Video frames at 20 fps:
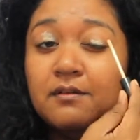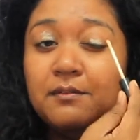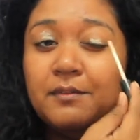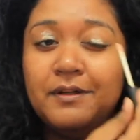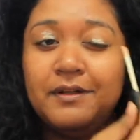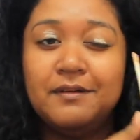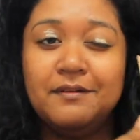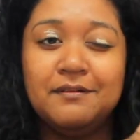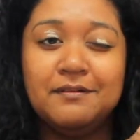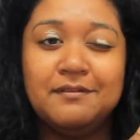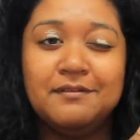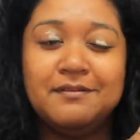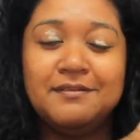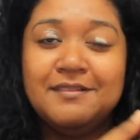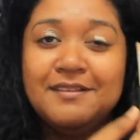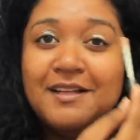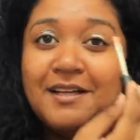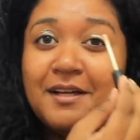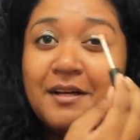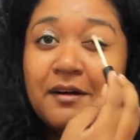well,
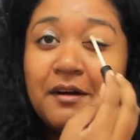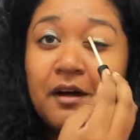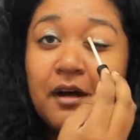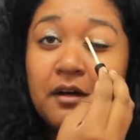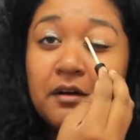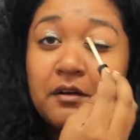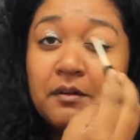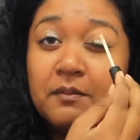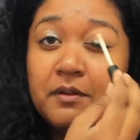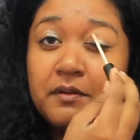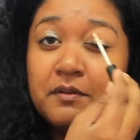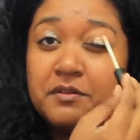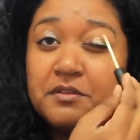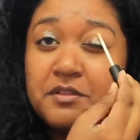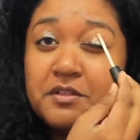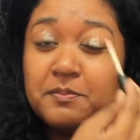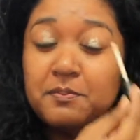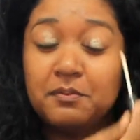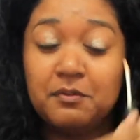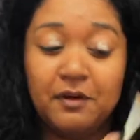I normally would
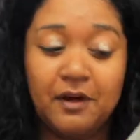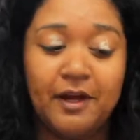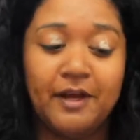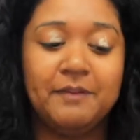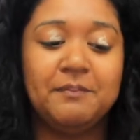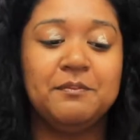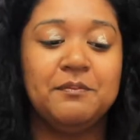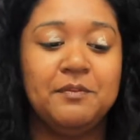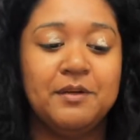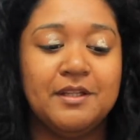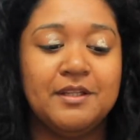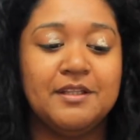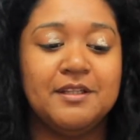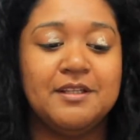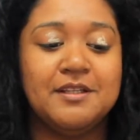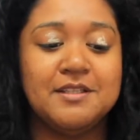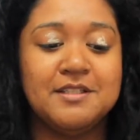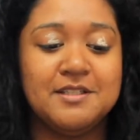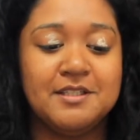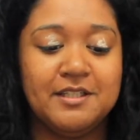just prime with
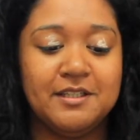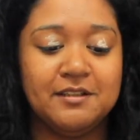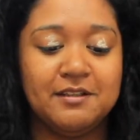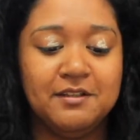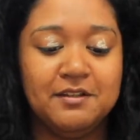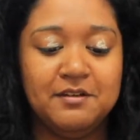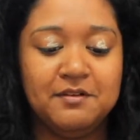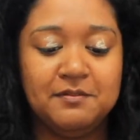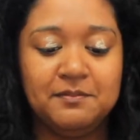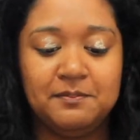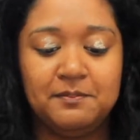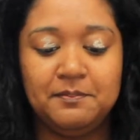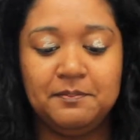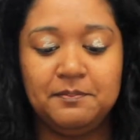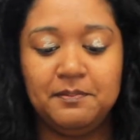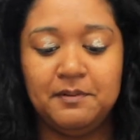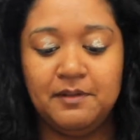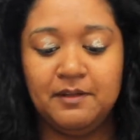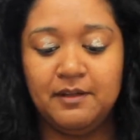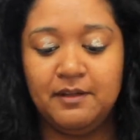concealer,
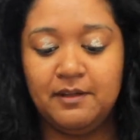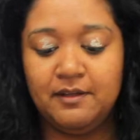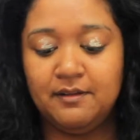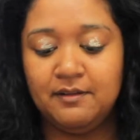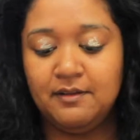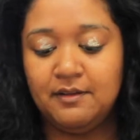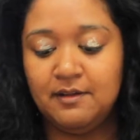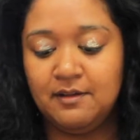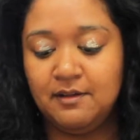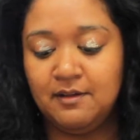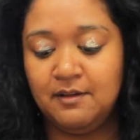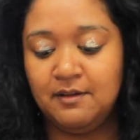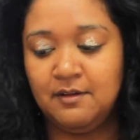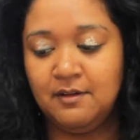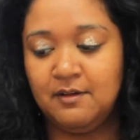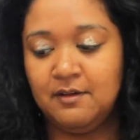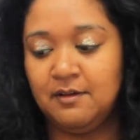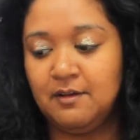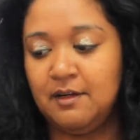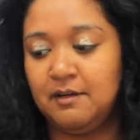but
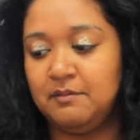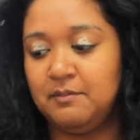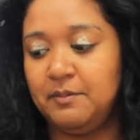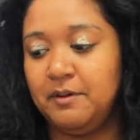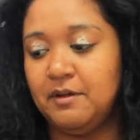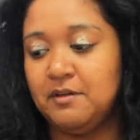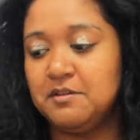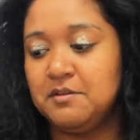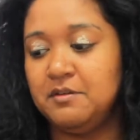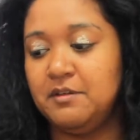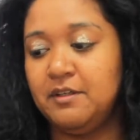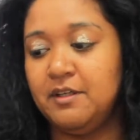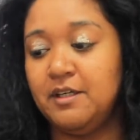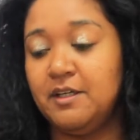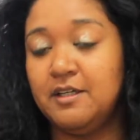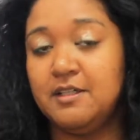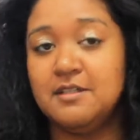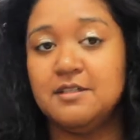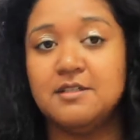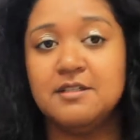I have to be honest with you
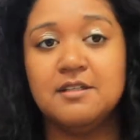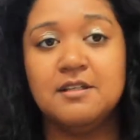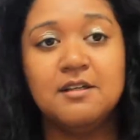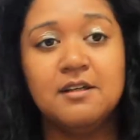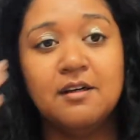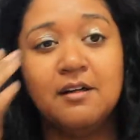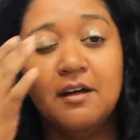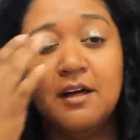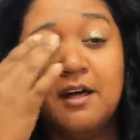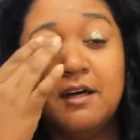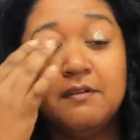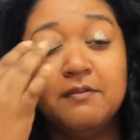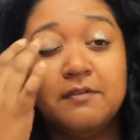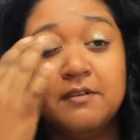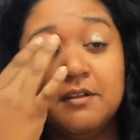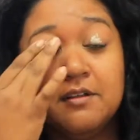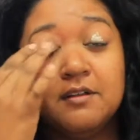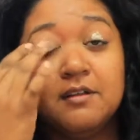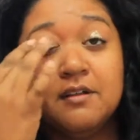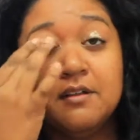guys,
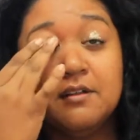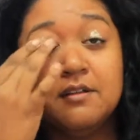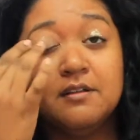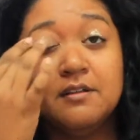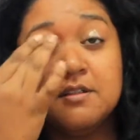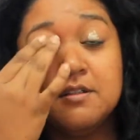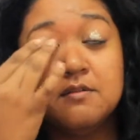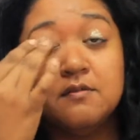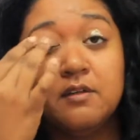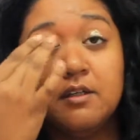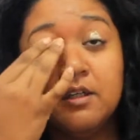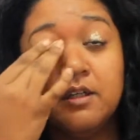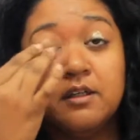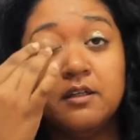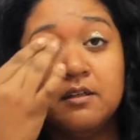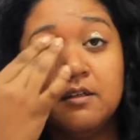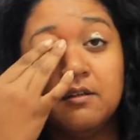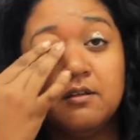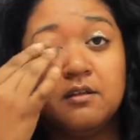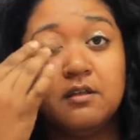after this
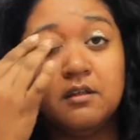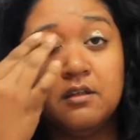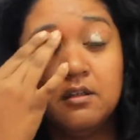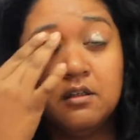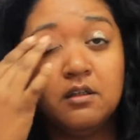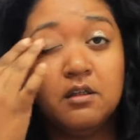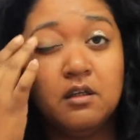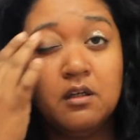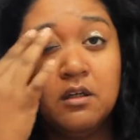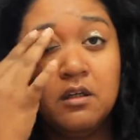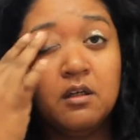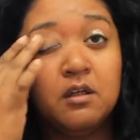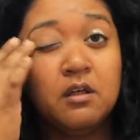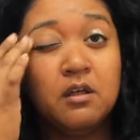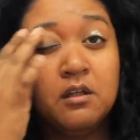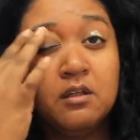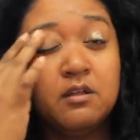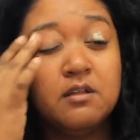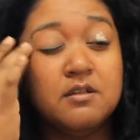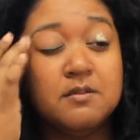video,
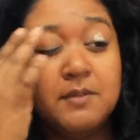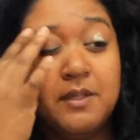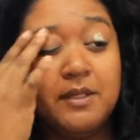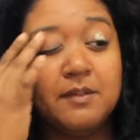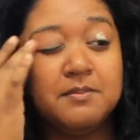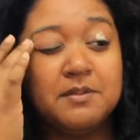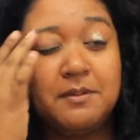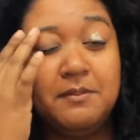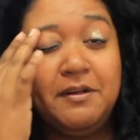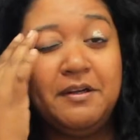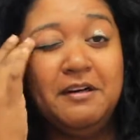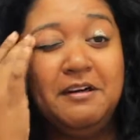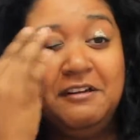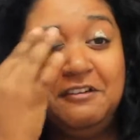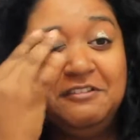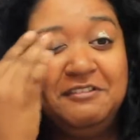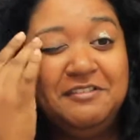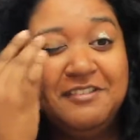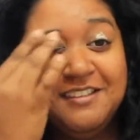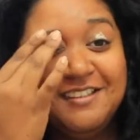this makeup's coming
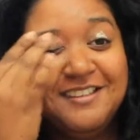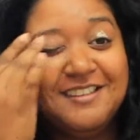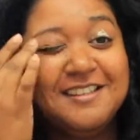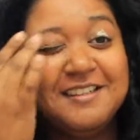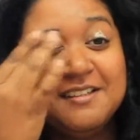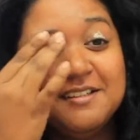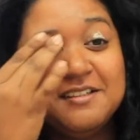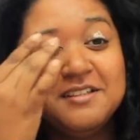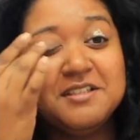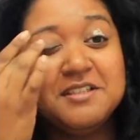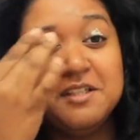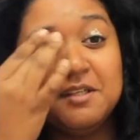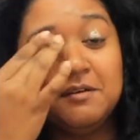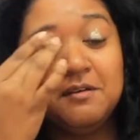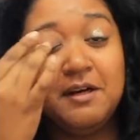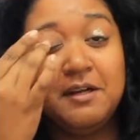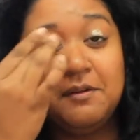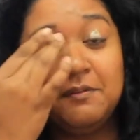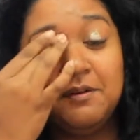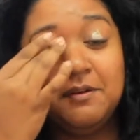off, so
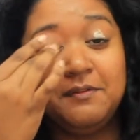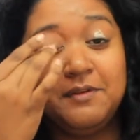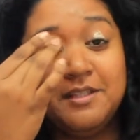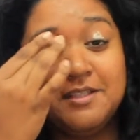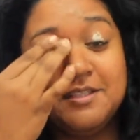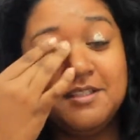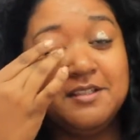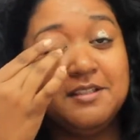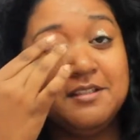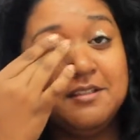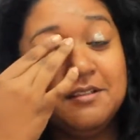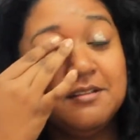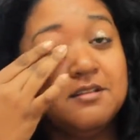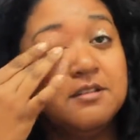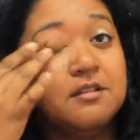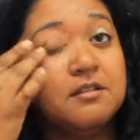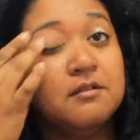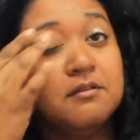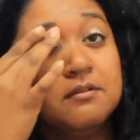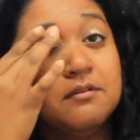I don't want to waste it,
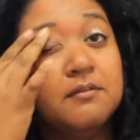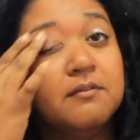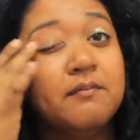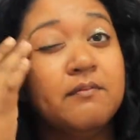so.